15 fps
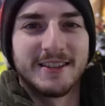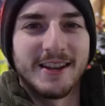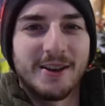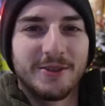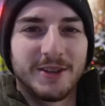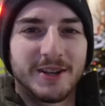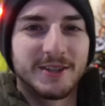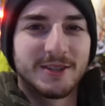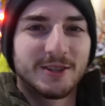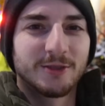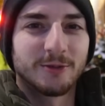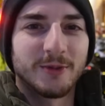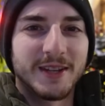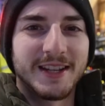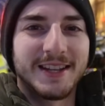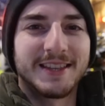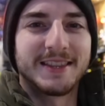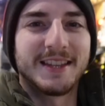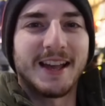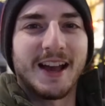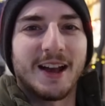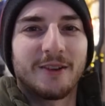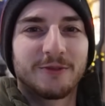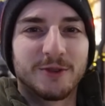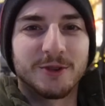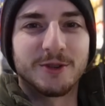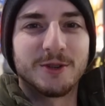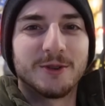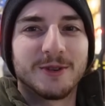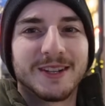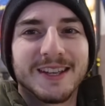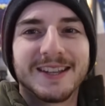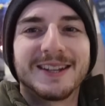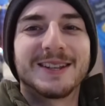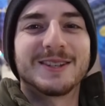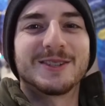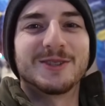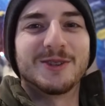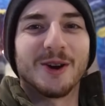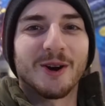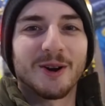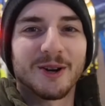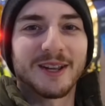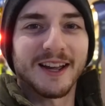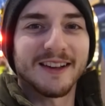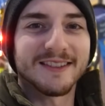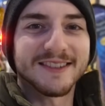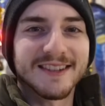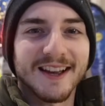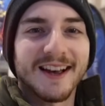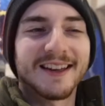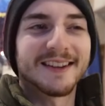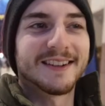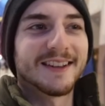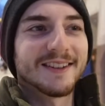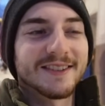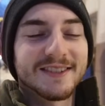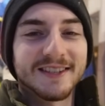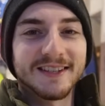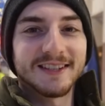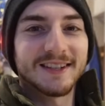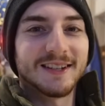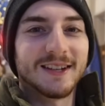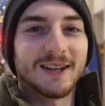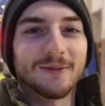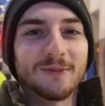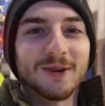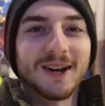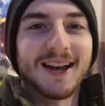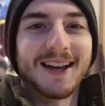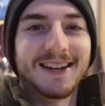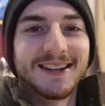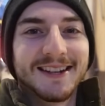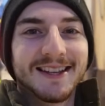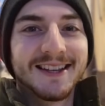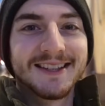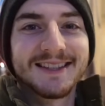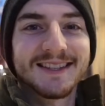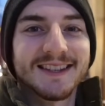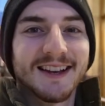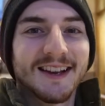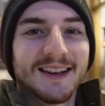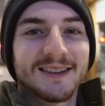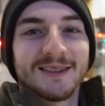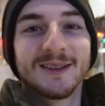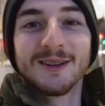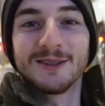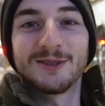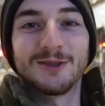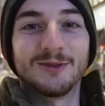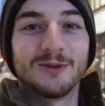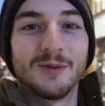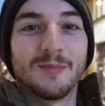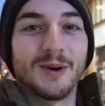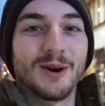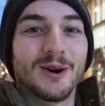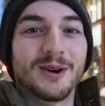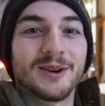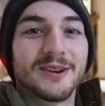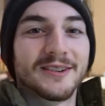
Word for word: Now that it's three in the afternoon, it is dark outside in Helsinki and we're headed inside to a bar.